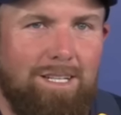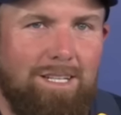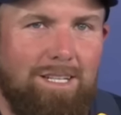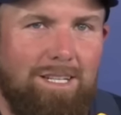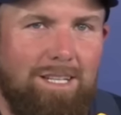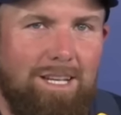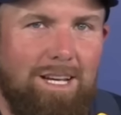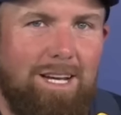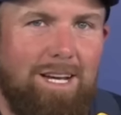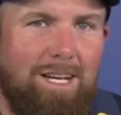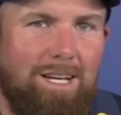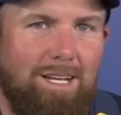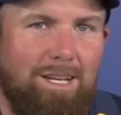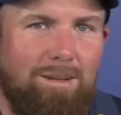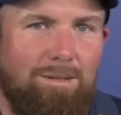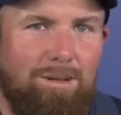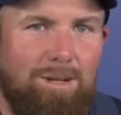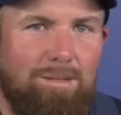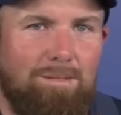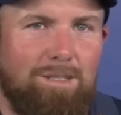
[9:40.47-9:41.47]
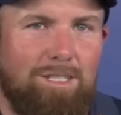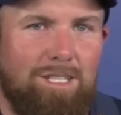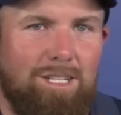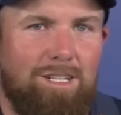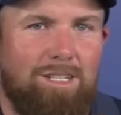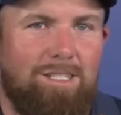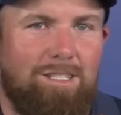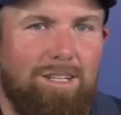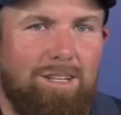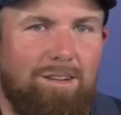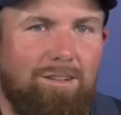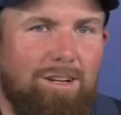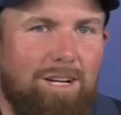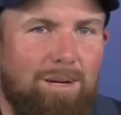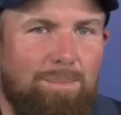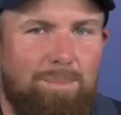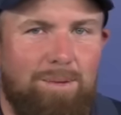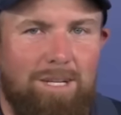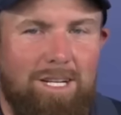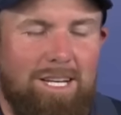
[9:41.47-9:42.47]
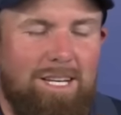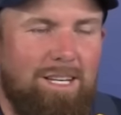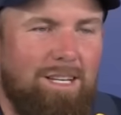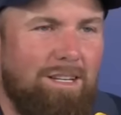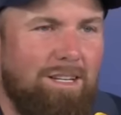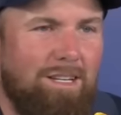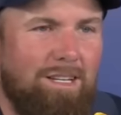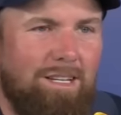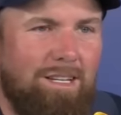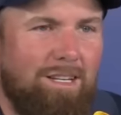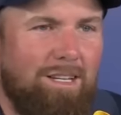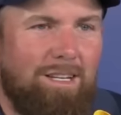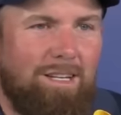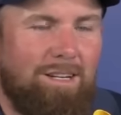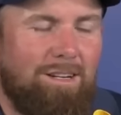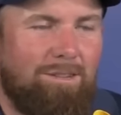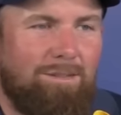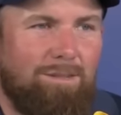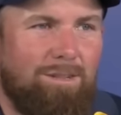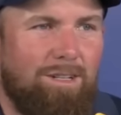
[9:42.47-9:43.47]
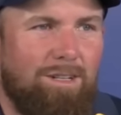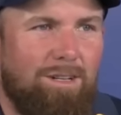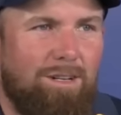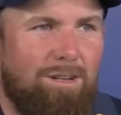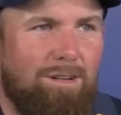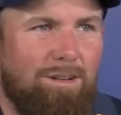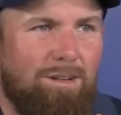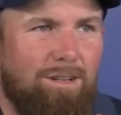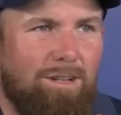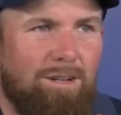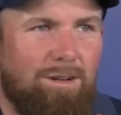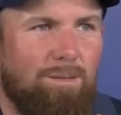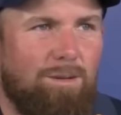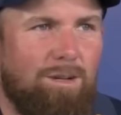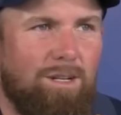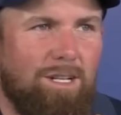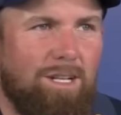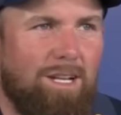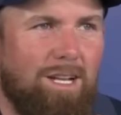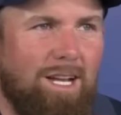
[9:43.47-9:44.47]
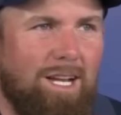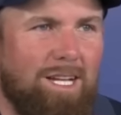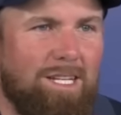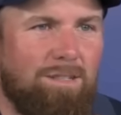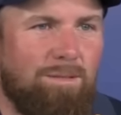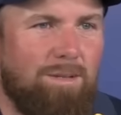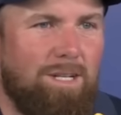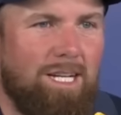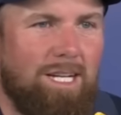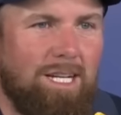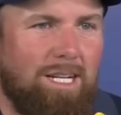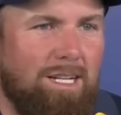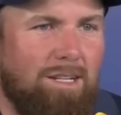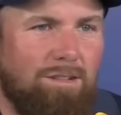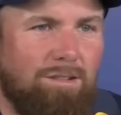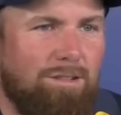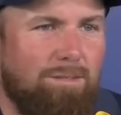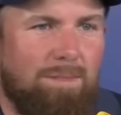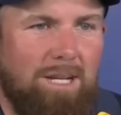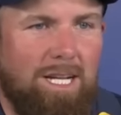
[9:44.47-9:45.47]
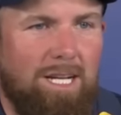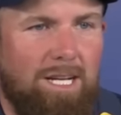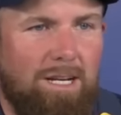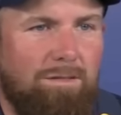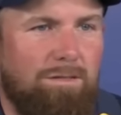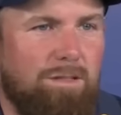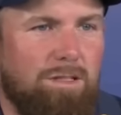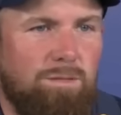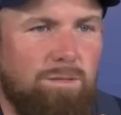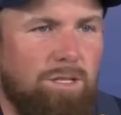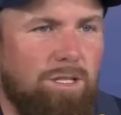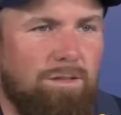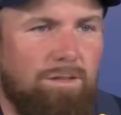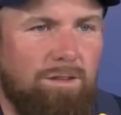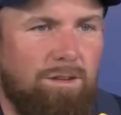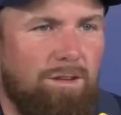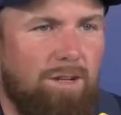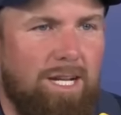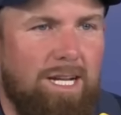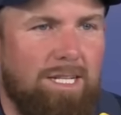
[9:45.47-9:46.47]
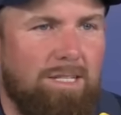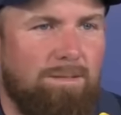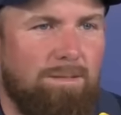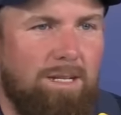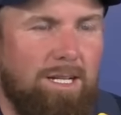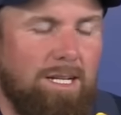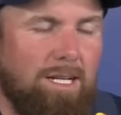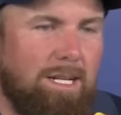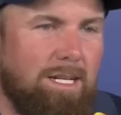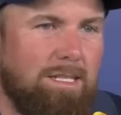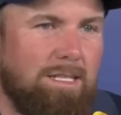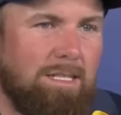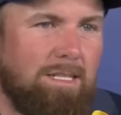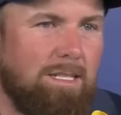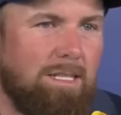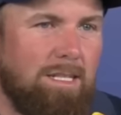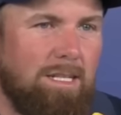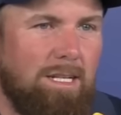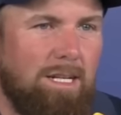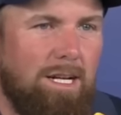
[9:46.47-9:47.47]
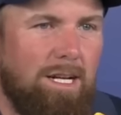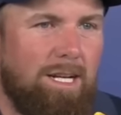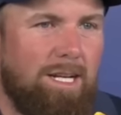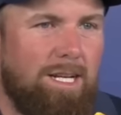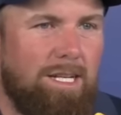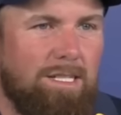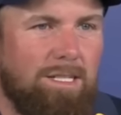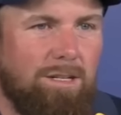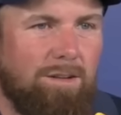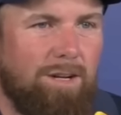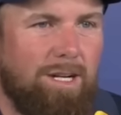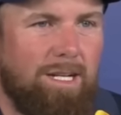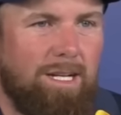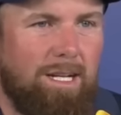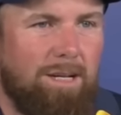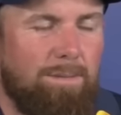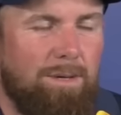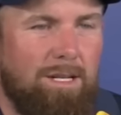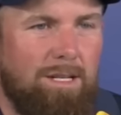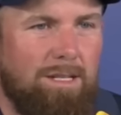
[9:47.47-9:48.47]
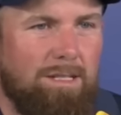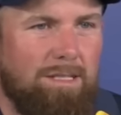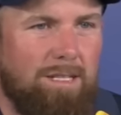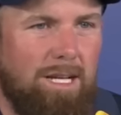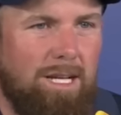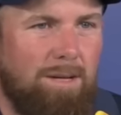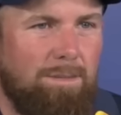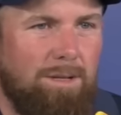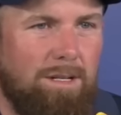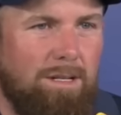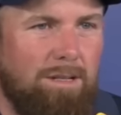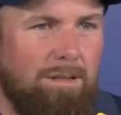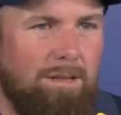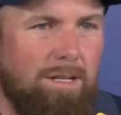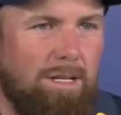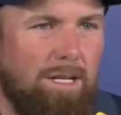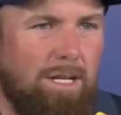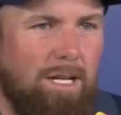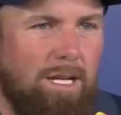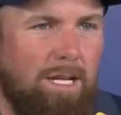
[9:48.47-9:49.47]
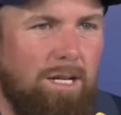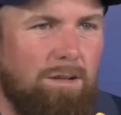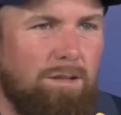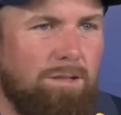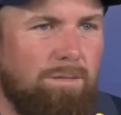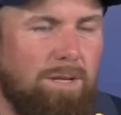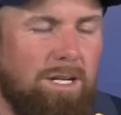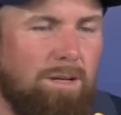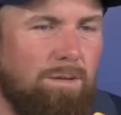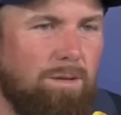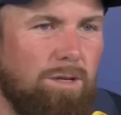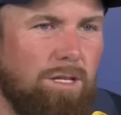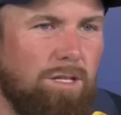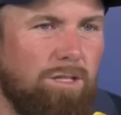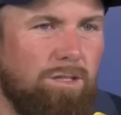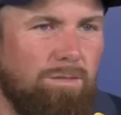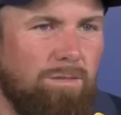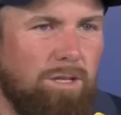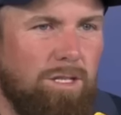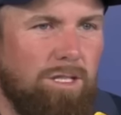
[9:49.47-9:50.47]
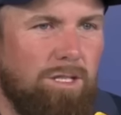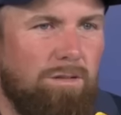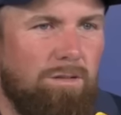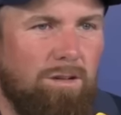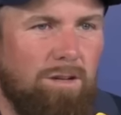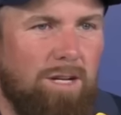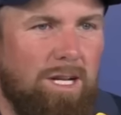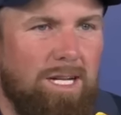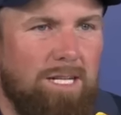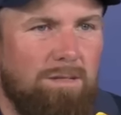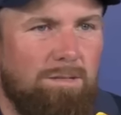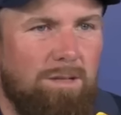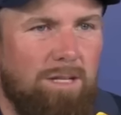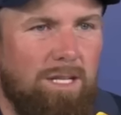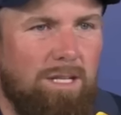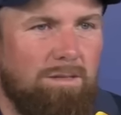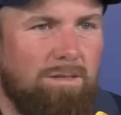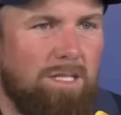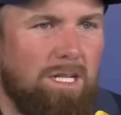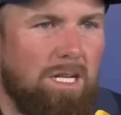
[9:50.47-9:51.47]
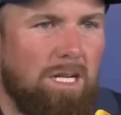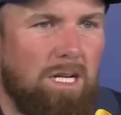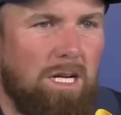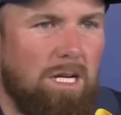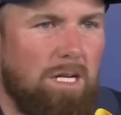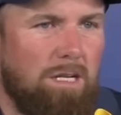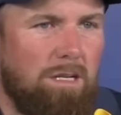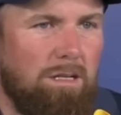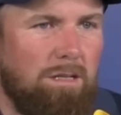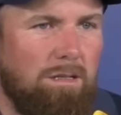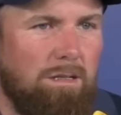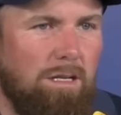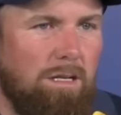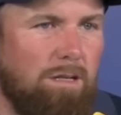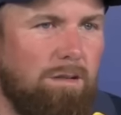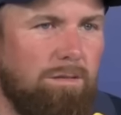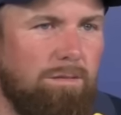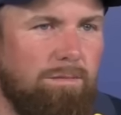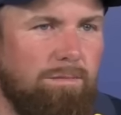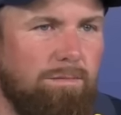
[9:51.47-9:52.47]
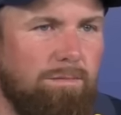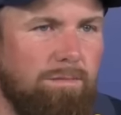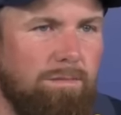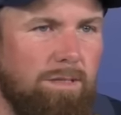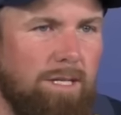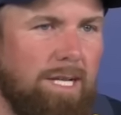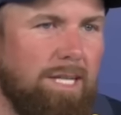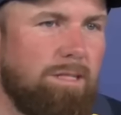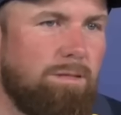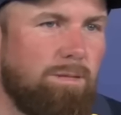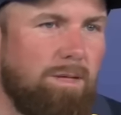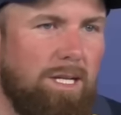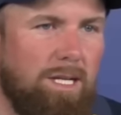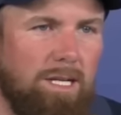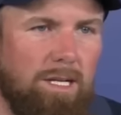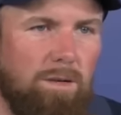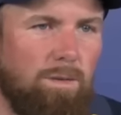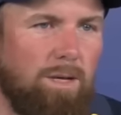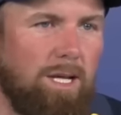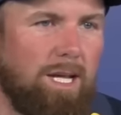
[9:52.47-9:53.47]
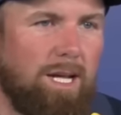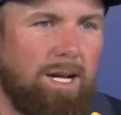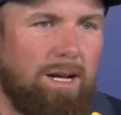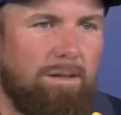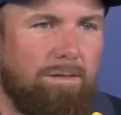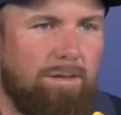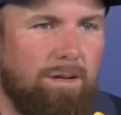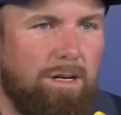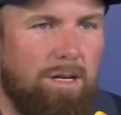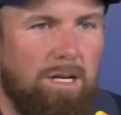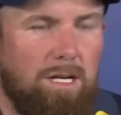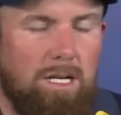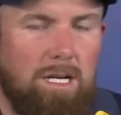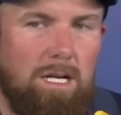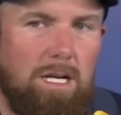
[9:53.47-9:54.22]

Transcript: yeah, it was nice to do that. But then you go on to the next week, and it doesn't make a difference what you've done last week, and I think that's the great thing about this game. It doesn't matter what you've done last week, you've still got, you know, next week and the week after. And